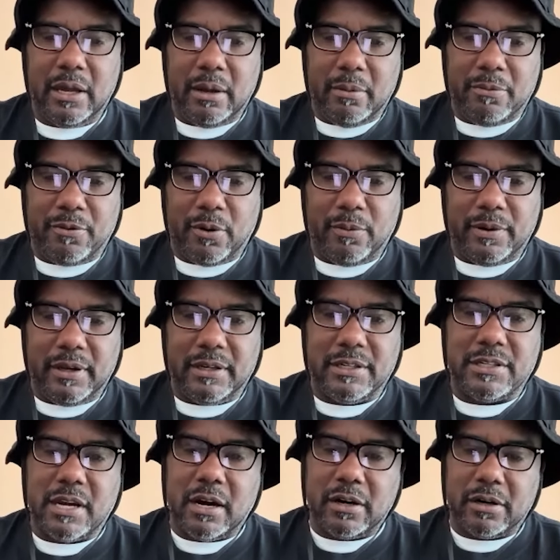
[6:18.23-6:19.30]
Before we get to
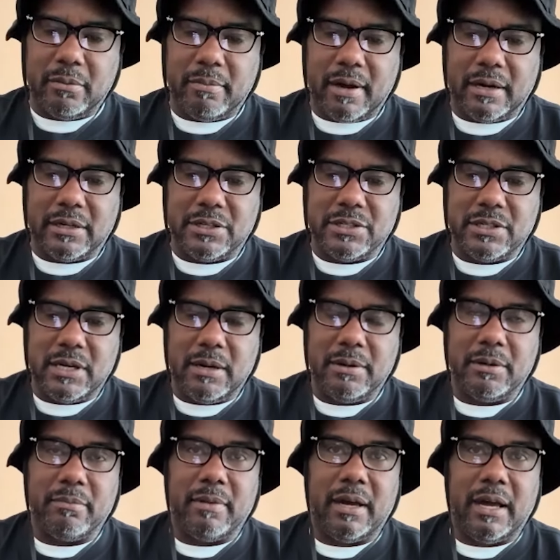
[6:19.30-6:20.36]
talking about the subject,
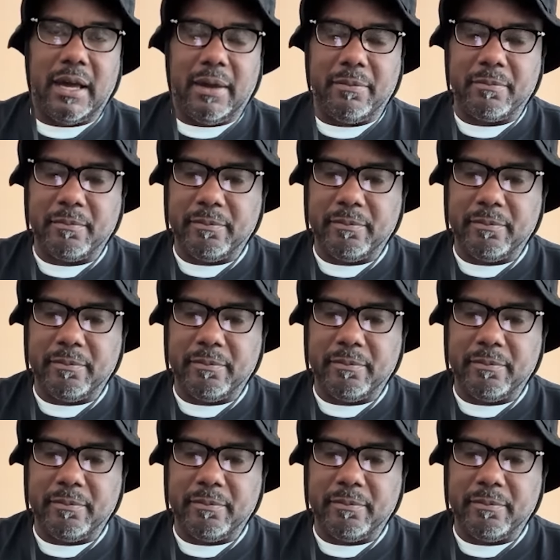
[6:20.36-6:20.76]
man,